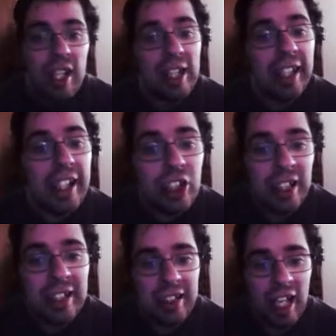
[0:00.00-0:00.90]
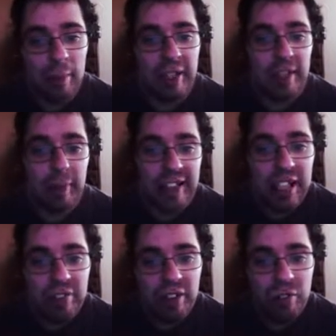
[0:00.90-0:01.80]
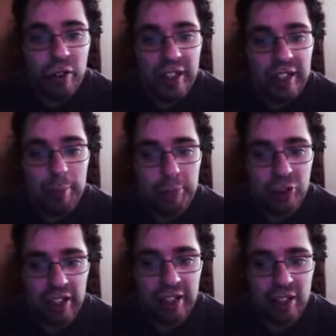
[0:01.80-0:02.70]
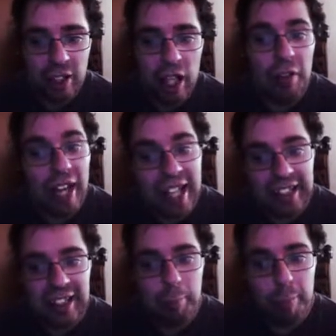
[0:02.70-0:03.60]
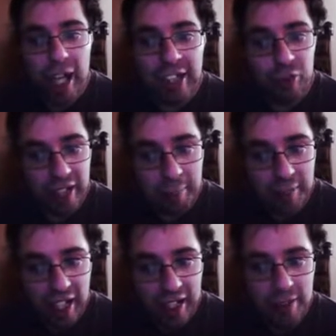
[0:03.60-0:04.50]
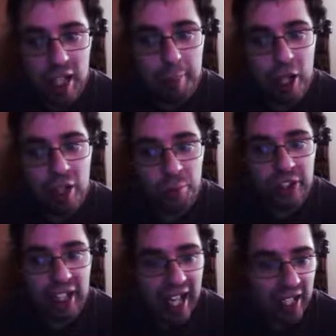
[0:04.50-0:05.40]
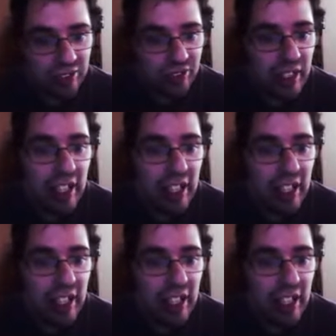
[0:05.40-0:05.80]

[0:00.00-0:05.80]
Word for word: Each enzyme is specific for the substrate, a reactant that binds to an enzyme, upon which it acts.